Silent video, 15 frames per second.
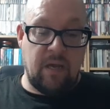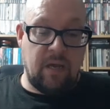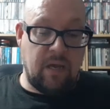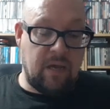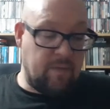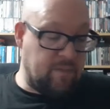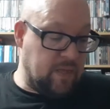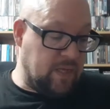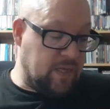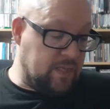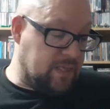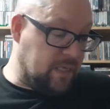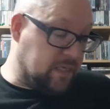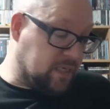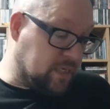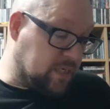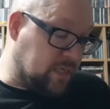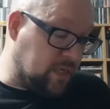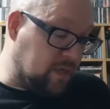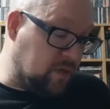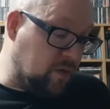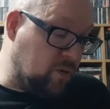Um, disc
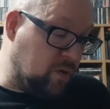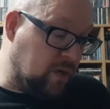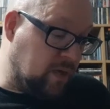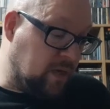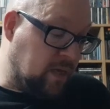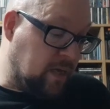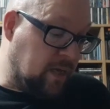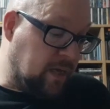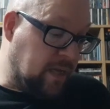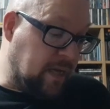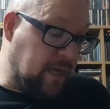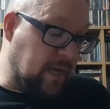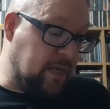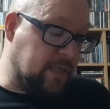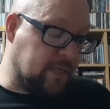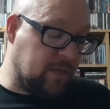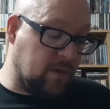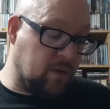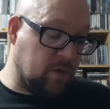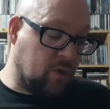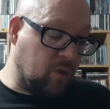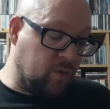2 is
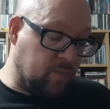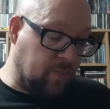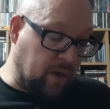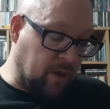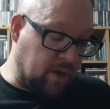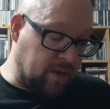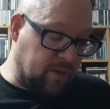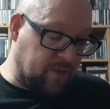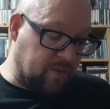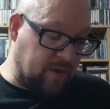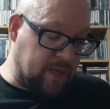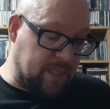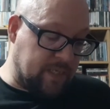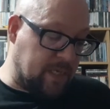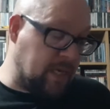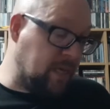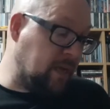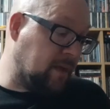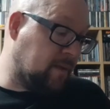Goodbye 3D